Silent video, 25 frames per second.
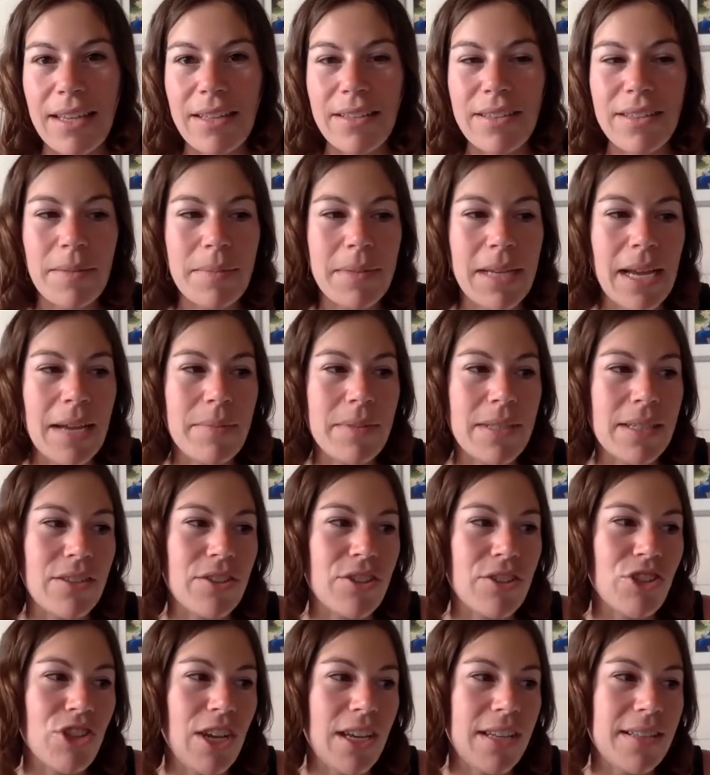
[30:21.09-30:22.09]
And sometimes
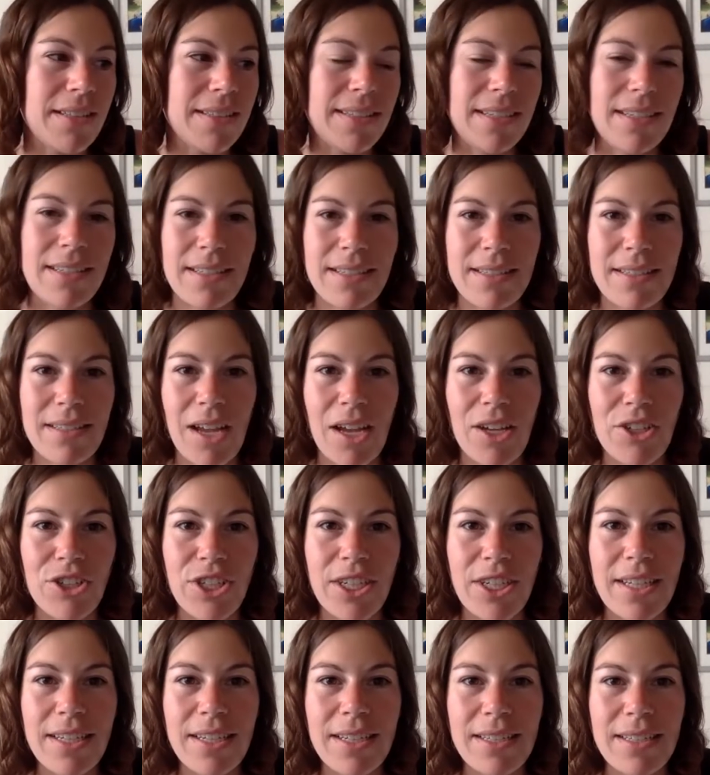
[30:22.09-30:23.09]
it's just a
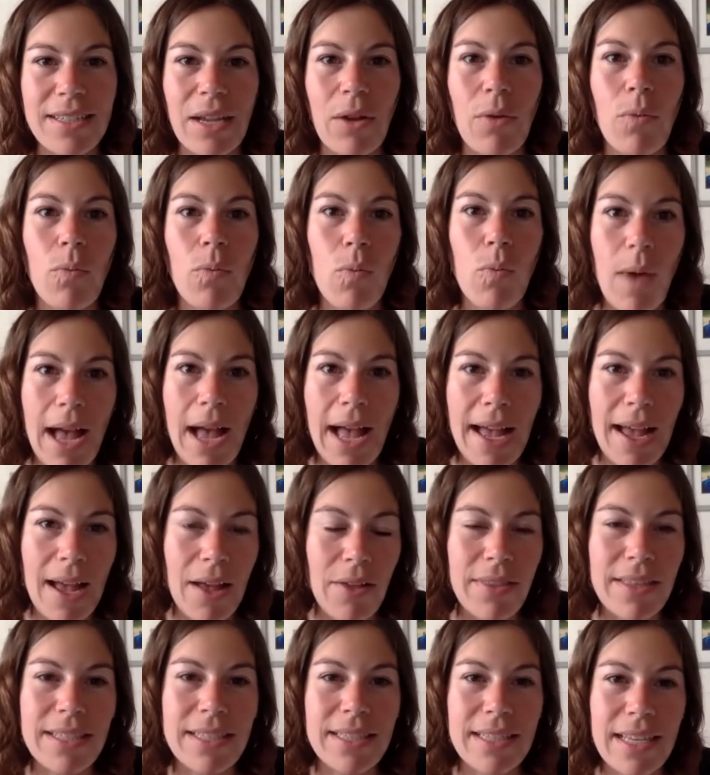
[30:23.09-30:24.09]
discussion. It's like, wow,
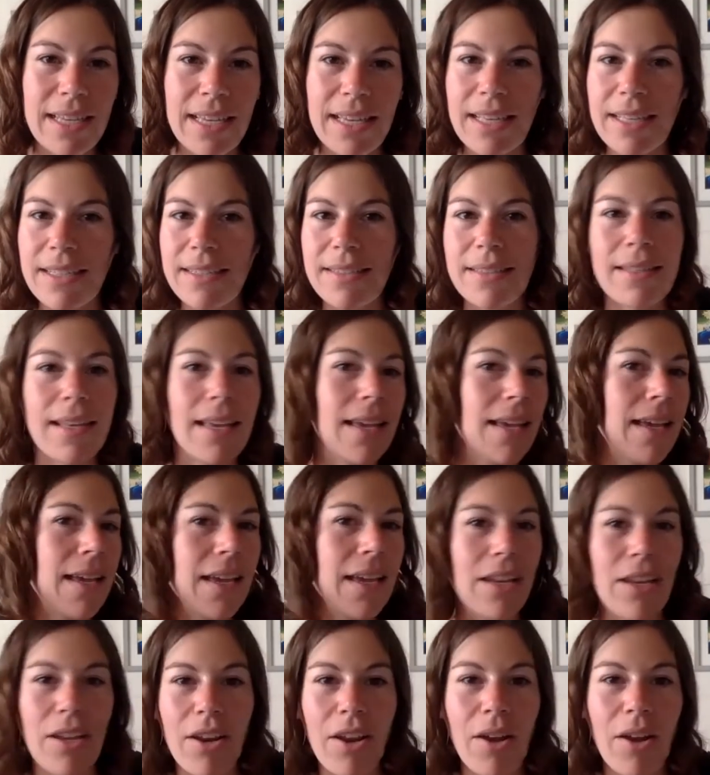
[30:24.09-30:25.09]
this is,
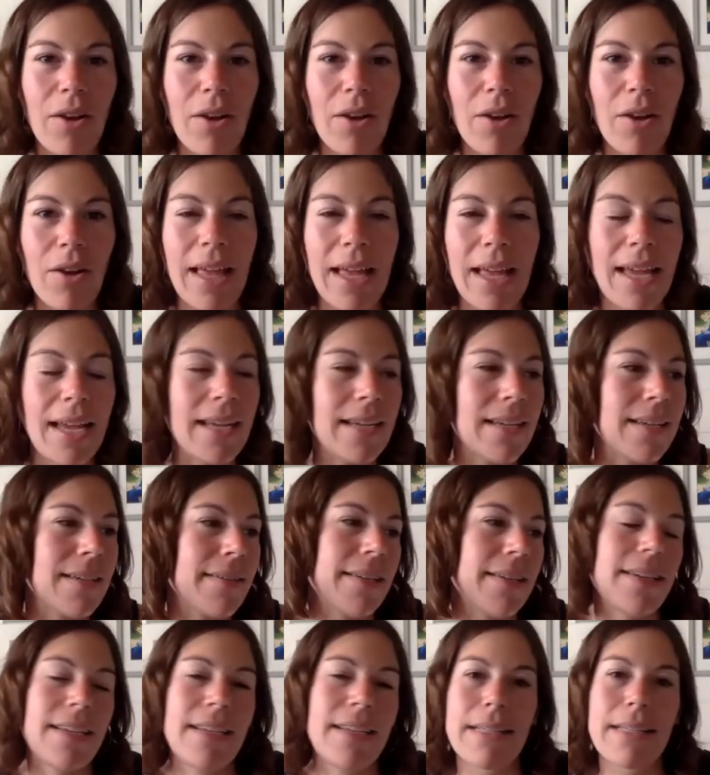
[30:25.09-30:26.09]
you know, like
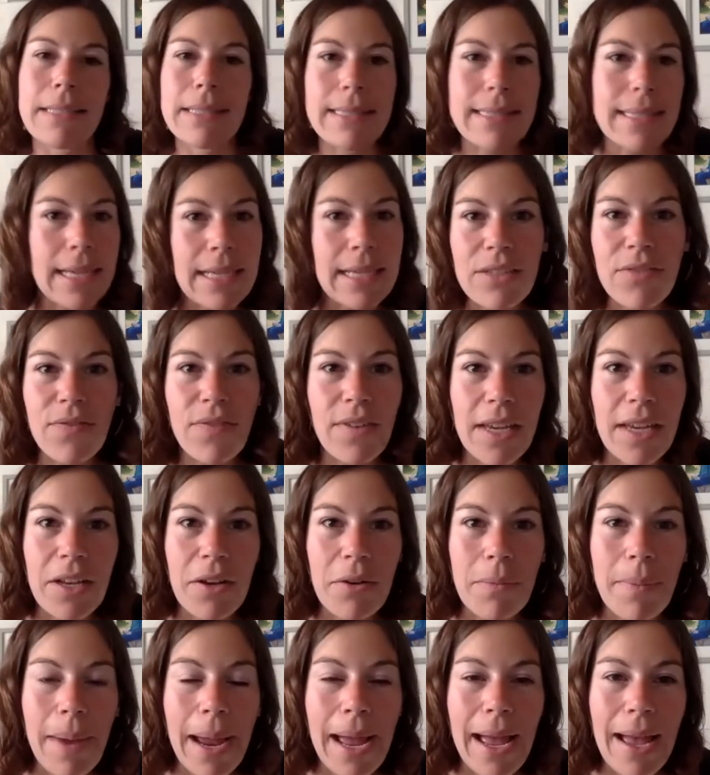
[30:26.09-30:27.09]
six feet
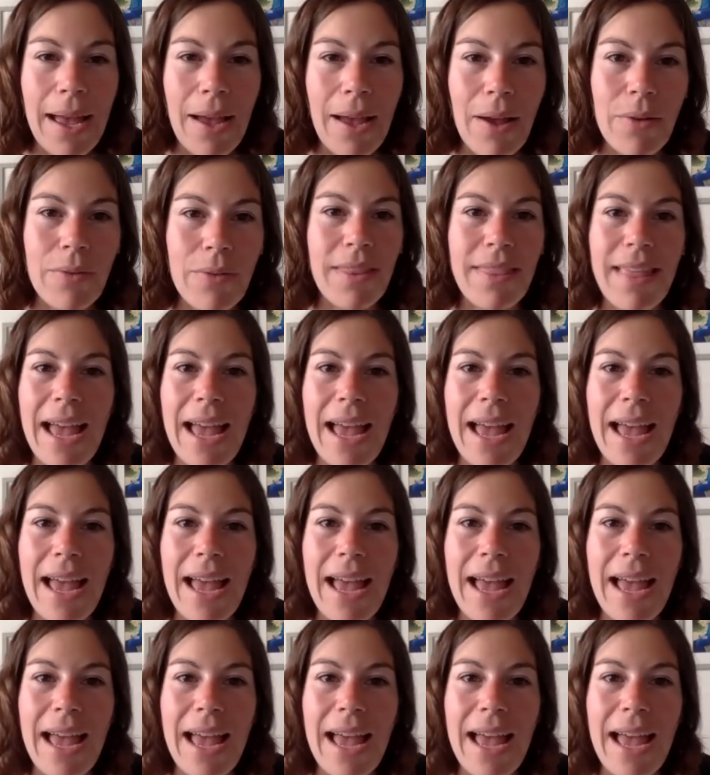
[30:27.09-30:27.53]
around.